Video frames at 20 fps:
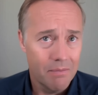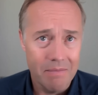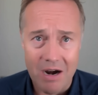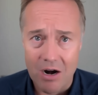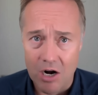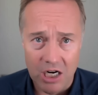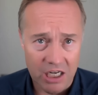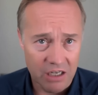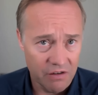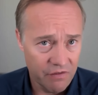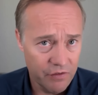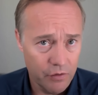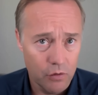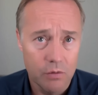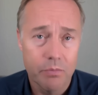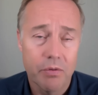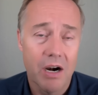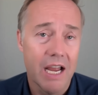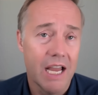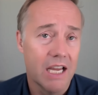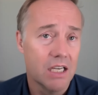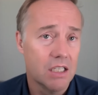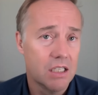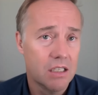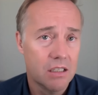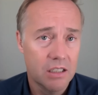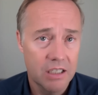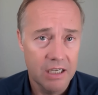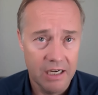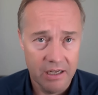American food
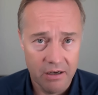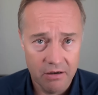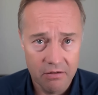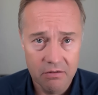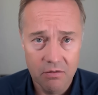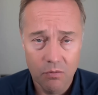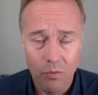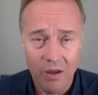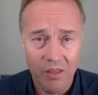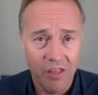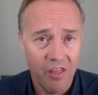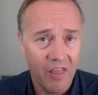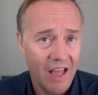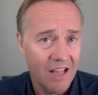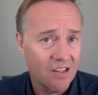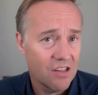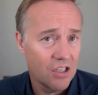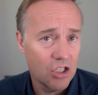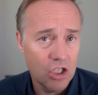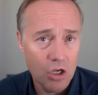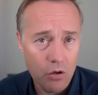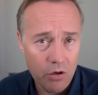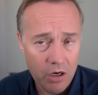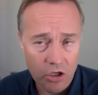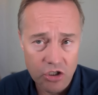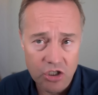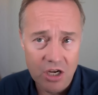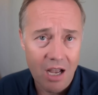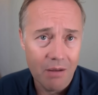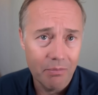brand. You know, whether that's a
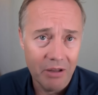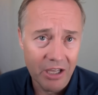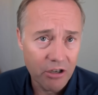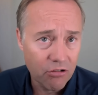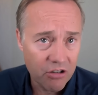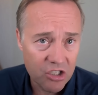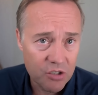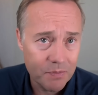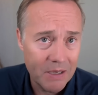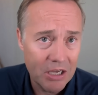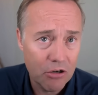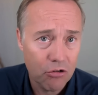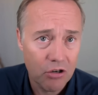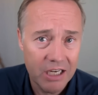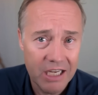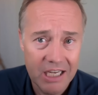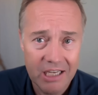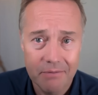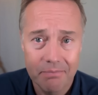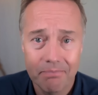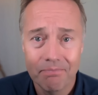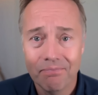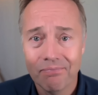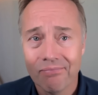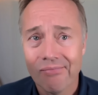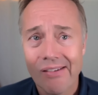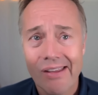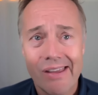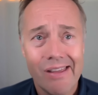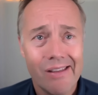donut shop like Krispy Kreme,
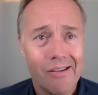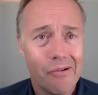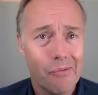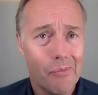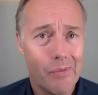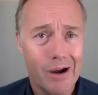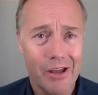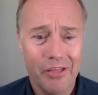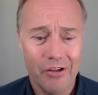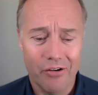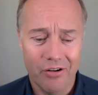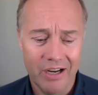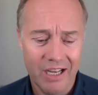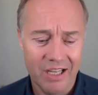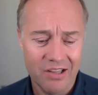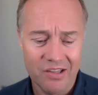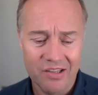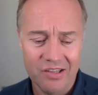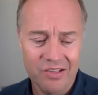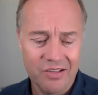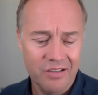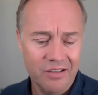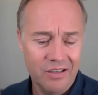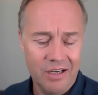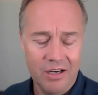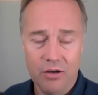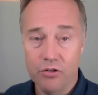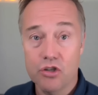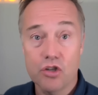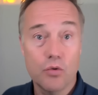whether it's
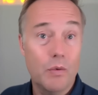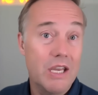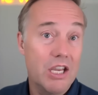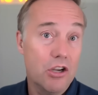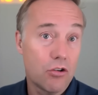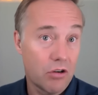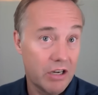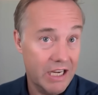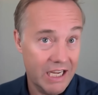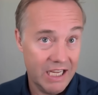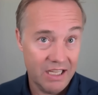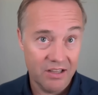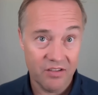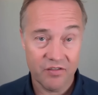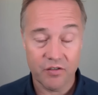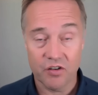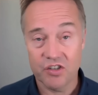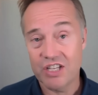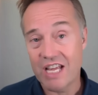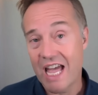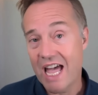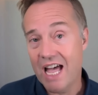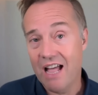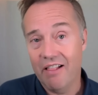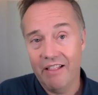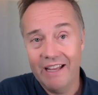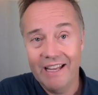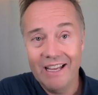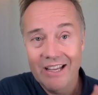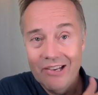you know Sweetgreens for
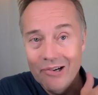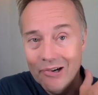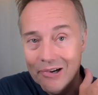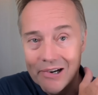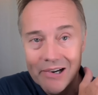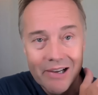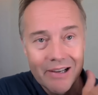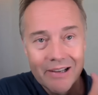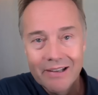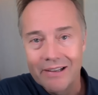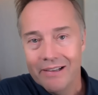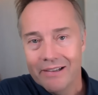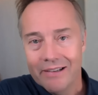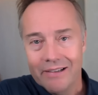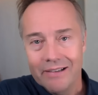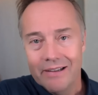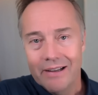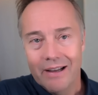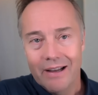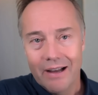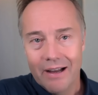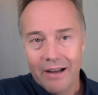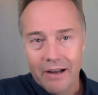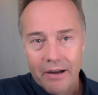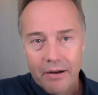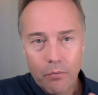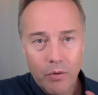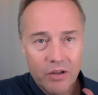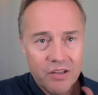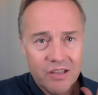salad, or
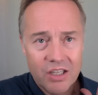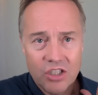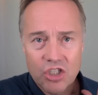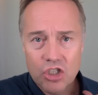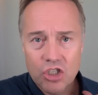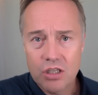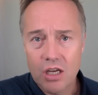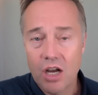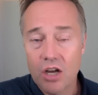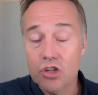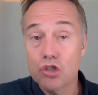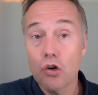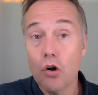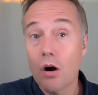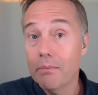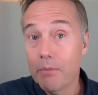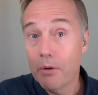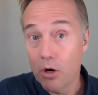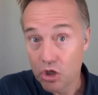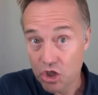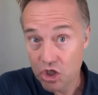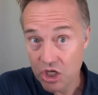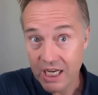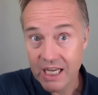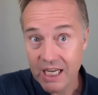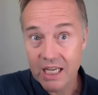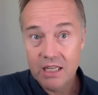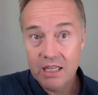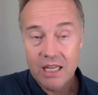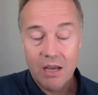uh, what's the uh,
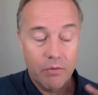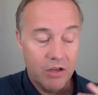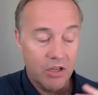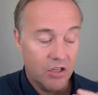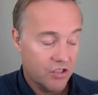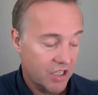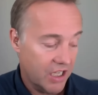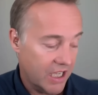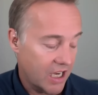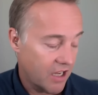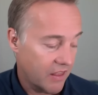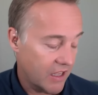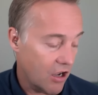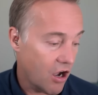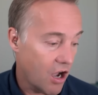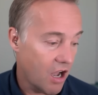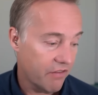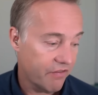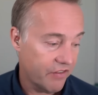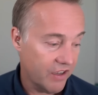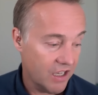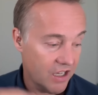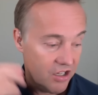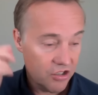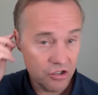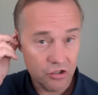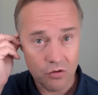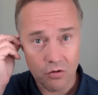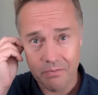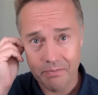chicken that we used to get at the
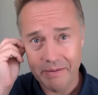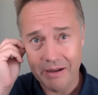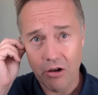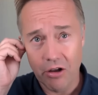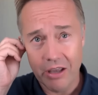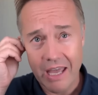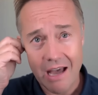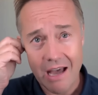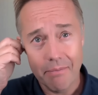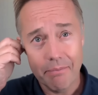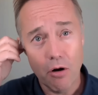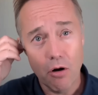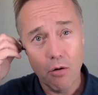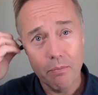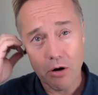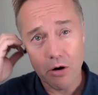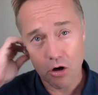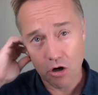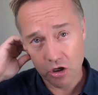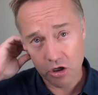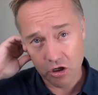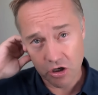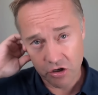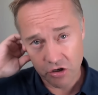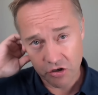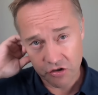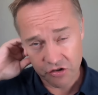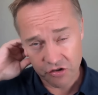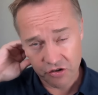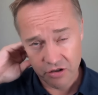office, or Belcampo
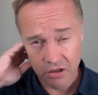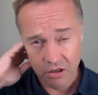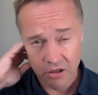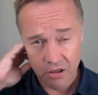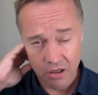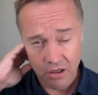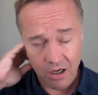burgers.